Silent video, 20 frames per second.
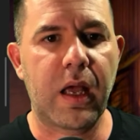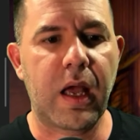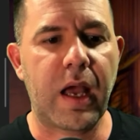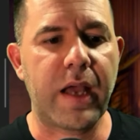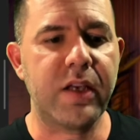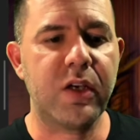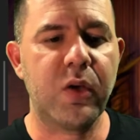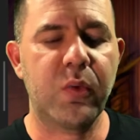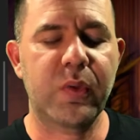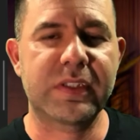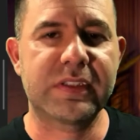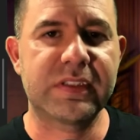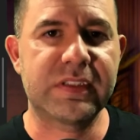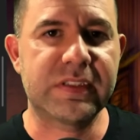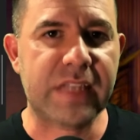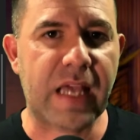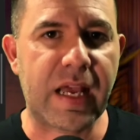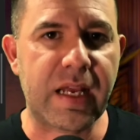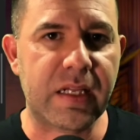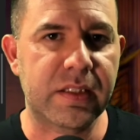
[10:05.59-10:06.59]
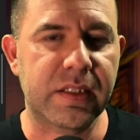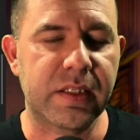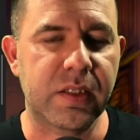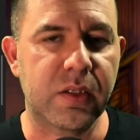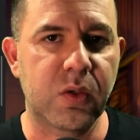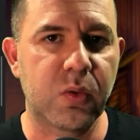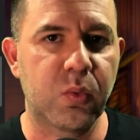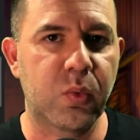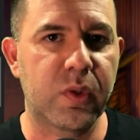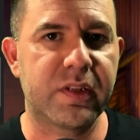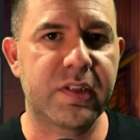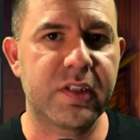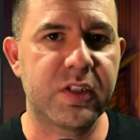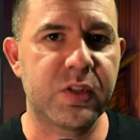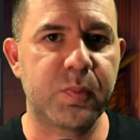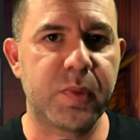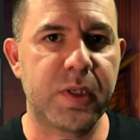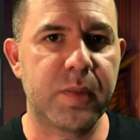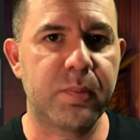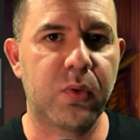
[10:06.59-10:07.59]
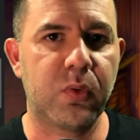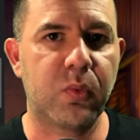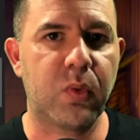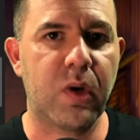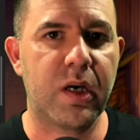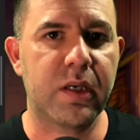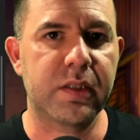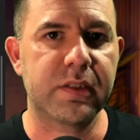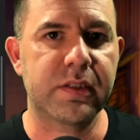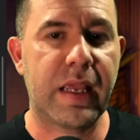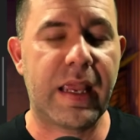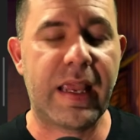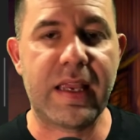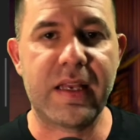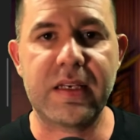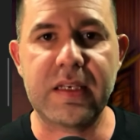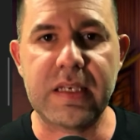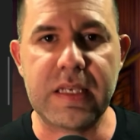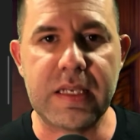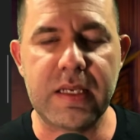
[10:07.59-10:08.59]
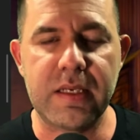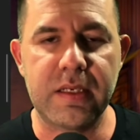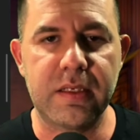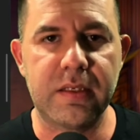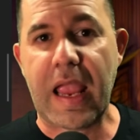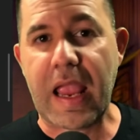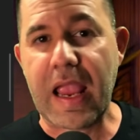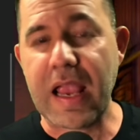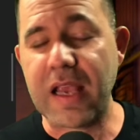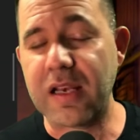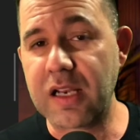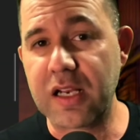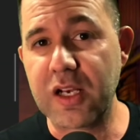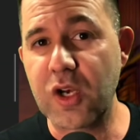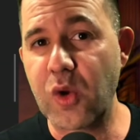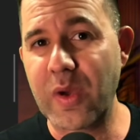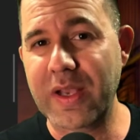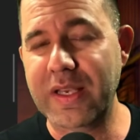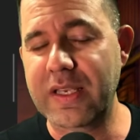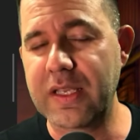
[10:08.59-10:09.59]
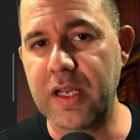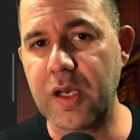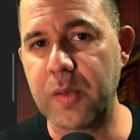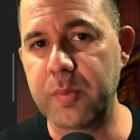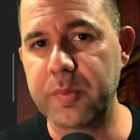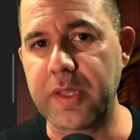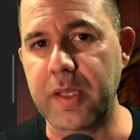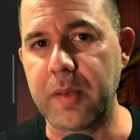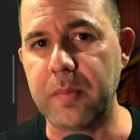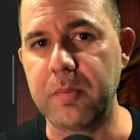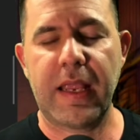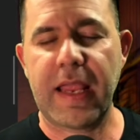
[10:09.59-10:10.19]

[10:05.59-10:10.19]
I know exactly what these people want and need, and I know I can help them.